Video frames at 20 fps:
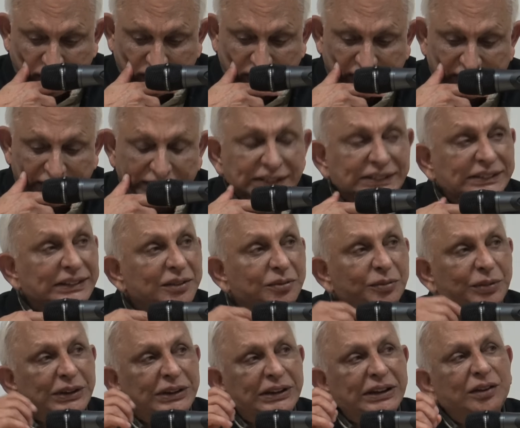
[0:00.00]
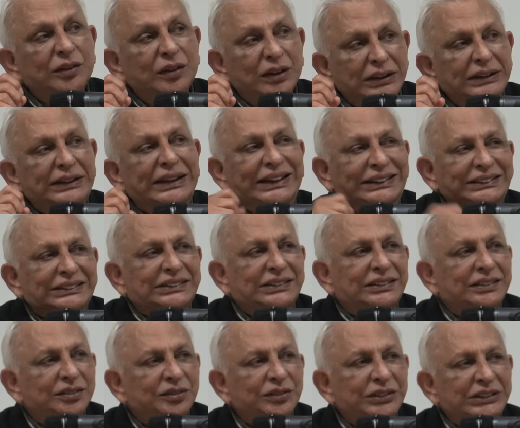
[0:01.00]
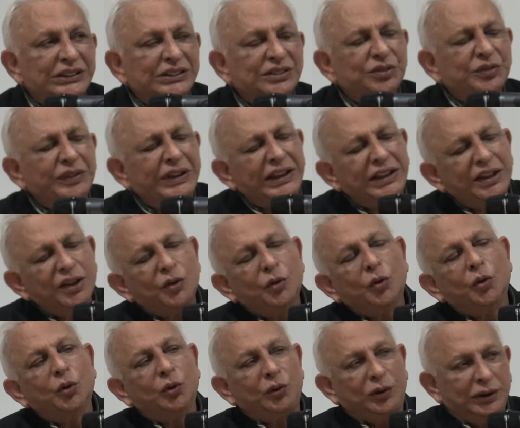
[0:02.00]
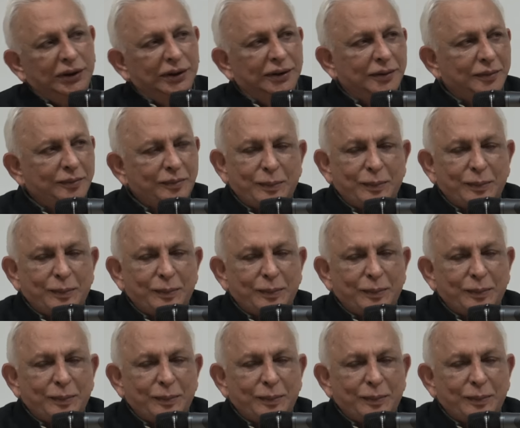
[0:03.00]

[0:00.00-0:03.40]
there is a particular text which is very old,